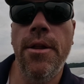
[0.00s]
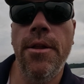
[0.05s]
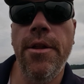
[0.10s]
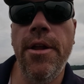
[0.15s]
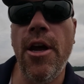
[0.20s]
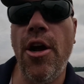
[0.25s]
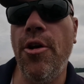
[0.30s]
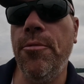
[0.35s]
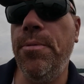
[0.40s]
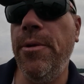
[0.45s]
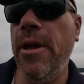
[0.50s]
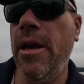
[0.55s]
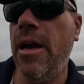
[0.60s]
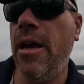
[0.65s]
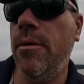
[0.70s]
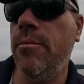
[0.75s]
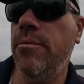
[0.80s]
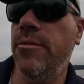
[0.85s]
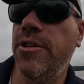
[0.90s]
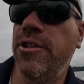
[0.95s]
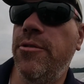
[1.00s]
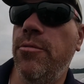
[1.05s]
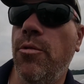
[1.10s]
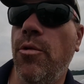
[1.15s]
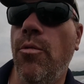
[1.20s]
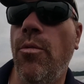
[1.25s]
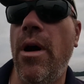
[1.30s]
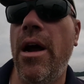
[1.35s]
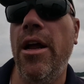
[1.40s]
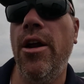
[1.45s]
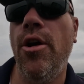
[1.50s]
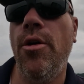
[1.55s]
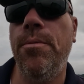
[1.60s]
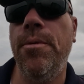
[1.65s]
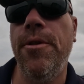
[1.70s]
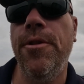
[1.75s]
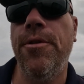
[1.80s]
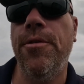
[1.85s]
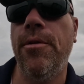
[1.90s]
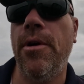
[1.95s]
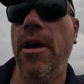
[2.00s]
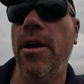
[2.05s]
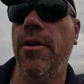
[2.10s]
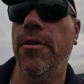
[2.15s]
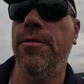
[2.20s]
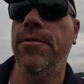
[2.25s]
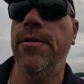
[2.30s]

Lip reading: The RPMs were wide open throttle,